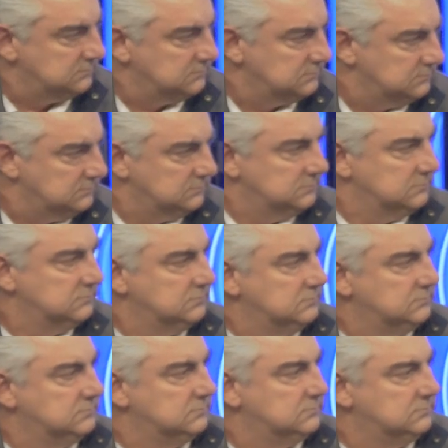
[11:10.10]

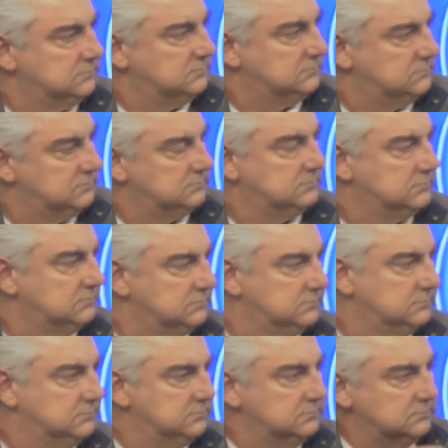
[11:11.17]

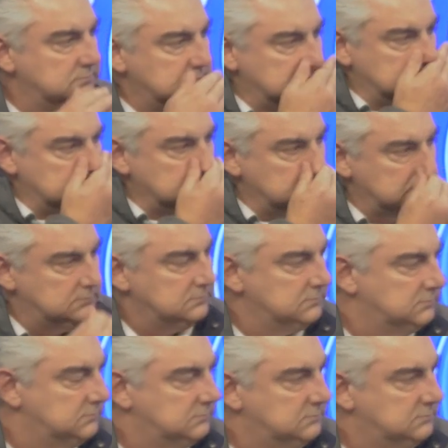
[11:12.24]
(silent)